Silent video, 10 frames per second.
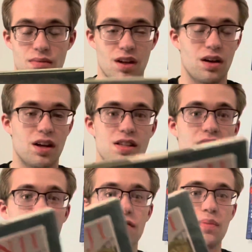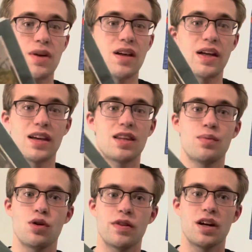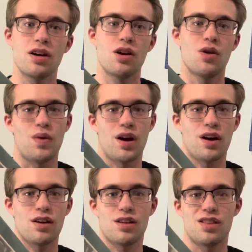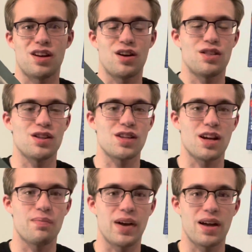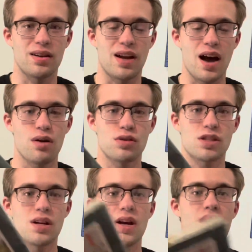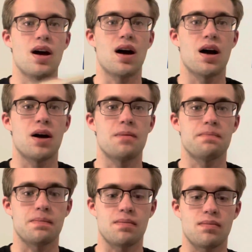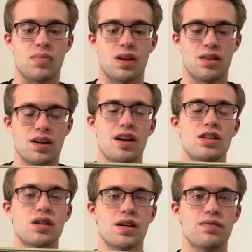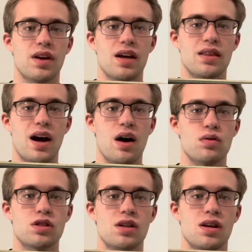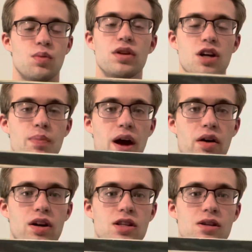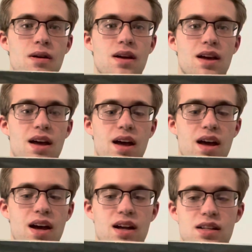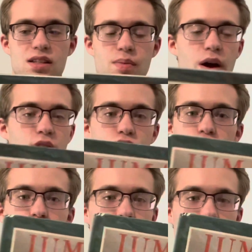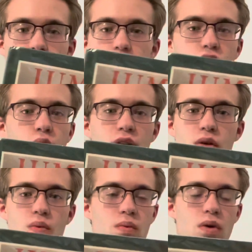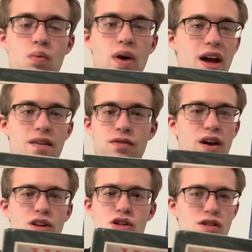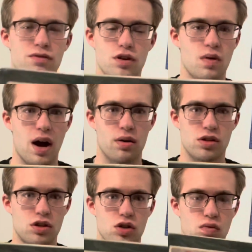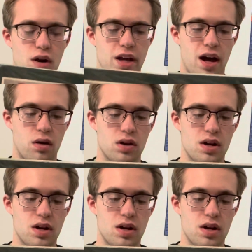instead of it being like in the movie where they're in this like abandoned house, the kids live at the house with their parents, and the parents are just going away for like just a few hours. They're just running out.